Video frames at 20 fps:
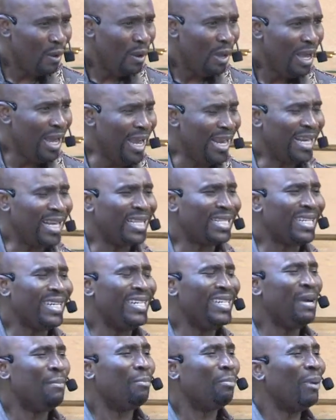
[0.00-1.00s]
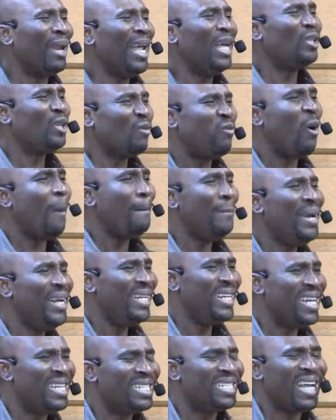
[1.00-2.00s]
It is in the place of
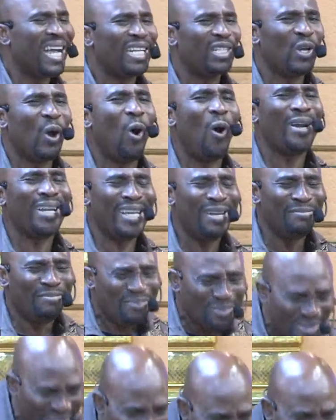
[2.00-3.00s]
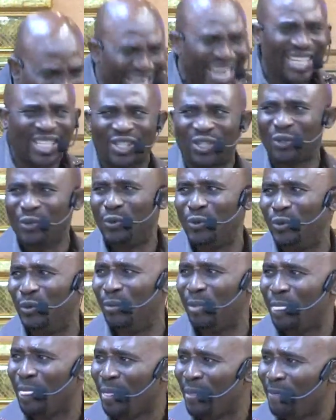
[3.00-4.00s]
obedience that God impregnates you.
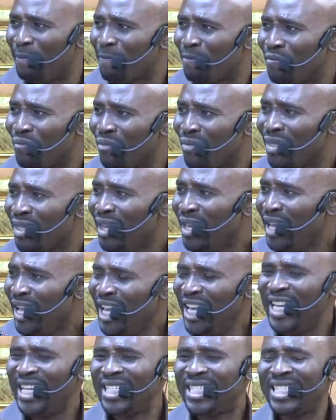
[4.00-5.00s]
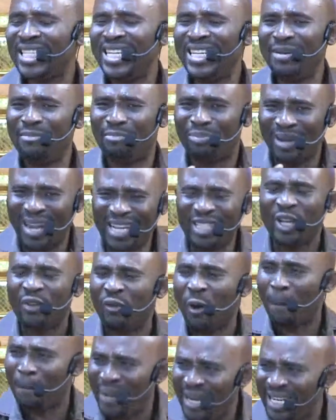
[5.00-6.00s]
It is in the place of
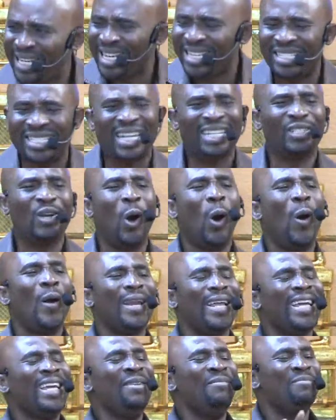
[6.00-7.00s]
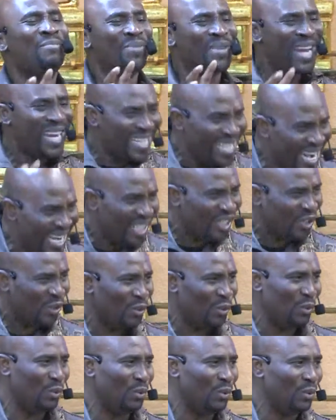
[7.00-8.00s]
obedience that God impregnates
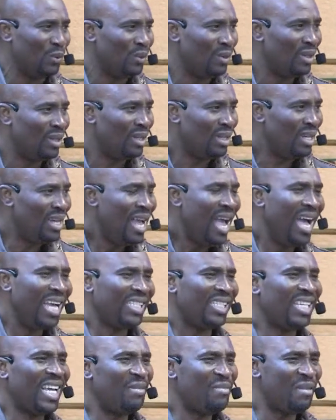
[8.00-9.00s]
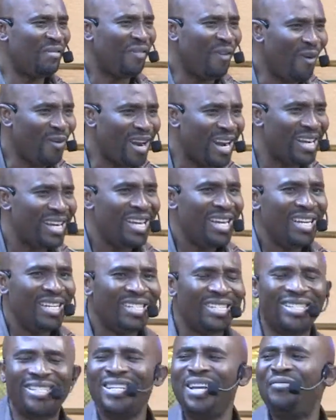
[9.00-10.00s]
you. I said before that
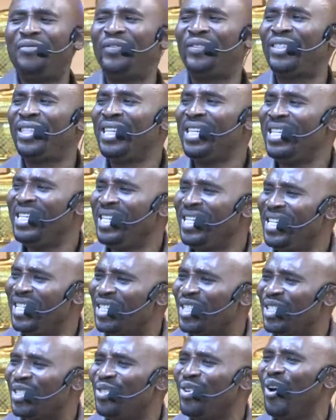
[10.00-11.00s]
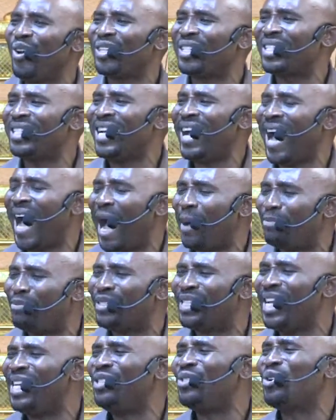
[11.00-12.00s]
safety is not the
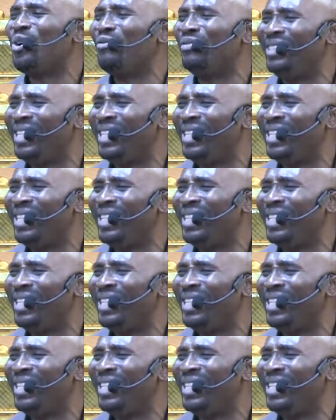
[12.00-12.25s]
absence of